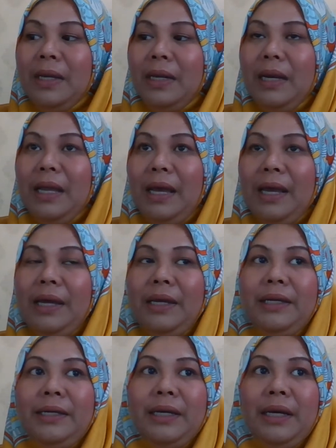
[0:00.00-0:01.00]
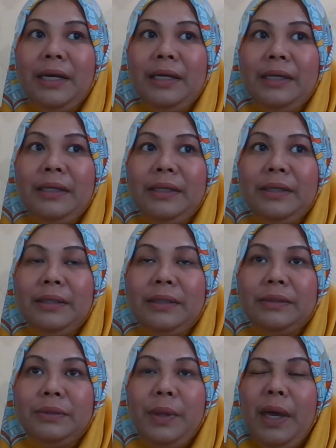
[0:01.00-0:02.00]
like
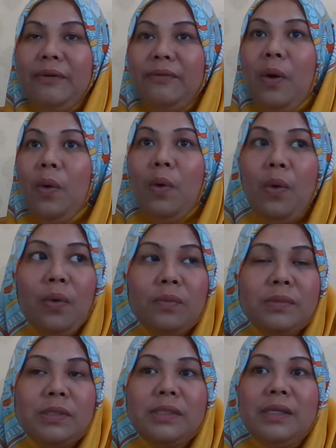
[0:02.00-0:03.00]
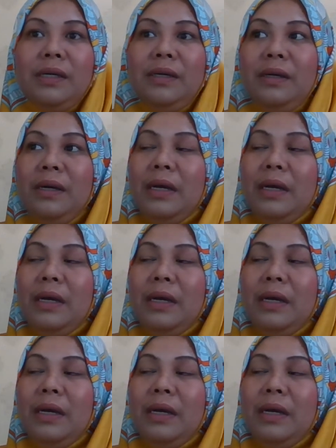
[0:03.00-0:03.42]
to have homes, yeah,